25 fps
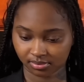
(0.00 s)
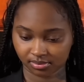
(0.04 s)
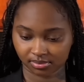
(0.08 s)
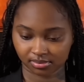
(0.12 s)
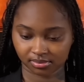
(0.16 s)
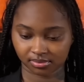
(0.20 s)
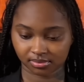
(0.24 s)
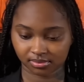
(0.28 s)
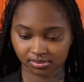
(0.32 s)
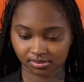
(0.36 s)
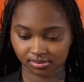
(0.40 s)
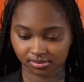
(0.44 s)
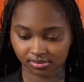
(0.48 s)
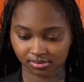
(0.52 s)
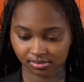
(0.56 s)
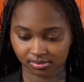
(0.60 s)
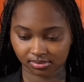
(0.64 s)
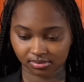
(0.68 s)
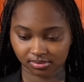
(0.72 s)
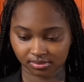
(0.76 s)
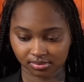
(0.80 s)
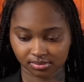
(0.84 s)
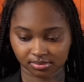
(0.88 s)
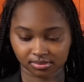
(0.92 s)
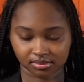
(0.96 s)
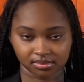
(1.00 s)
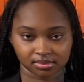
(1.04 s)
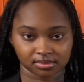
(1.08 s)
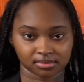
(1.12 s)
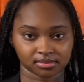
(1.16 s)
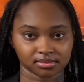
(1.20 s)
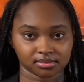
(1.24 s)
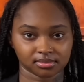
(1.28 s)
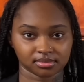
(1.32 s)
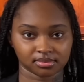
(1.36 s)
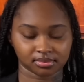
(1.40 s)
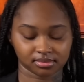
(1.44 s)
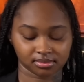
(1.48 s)

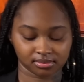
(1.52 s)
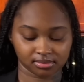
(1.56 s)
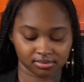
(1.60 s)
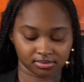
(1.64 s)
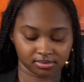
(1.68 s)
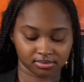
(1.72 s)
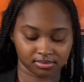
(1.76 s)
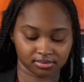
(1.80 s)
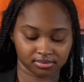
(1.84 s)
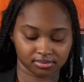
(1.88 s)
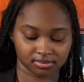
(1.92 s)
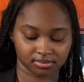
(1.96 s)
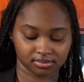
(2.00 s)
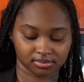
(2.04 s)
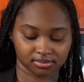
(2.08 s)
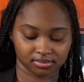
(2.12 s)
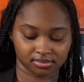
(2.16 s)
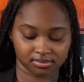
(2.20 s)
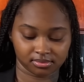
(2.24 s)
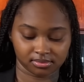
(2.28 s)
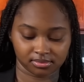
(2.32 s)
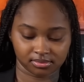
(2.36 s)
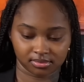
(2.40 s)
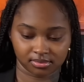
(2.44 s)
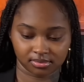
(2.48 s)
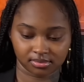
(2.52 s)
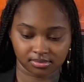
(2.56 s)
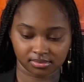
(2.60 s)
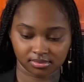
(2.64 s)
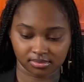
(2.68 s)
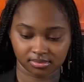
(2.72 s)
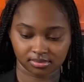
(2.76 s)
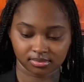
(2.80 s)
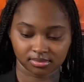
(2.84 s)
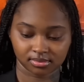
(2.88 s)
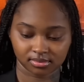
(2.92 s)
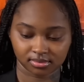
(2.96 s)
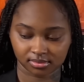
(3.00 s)

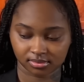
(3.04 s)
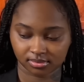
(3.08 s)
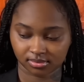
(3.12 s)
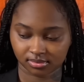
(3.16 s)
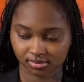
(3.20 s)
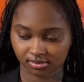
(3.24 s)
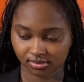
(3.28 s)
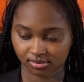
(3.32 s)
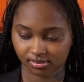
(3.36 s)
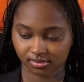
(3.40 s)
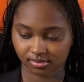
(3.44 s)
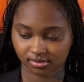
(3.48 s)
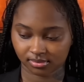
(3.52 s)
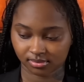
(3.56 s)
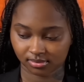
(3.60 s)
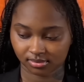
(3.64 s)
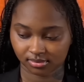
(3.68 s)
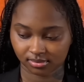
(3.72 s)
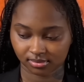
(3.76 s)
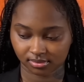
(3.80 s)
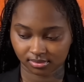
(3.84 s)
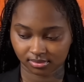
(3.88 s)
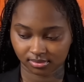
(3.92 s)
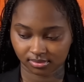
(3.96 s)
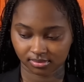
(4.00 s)
This person isn't speaking.